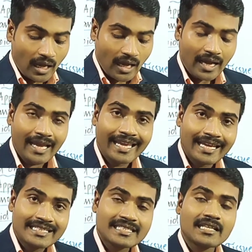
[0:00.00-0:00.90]
Aa
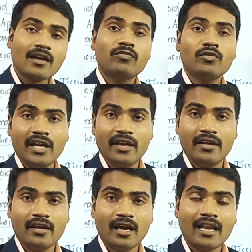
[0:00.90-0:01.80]
extra fluid,
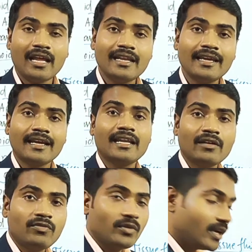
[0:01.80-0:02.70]
ala leak aina
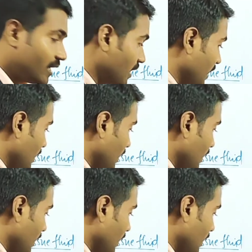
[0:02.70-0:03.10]
fluid ni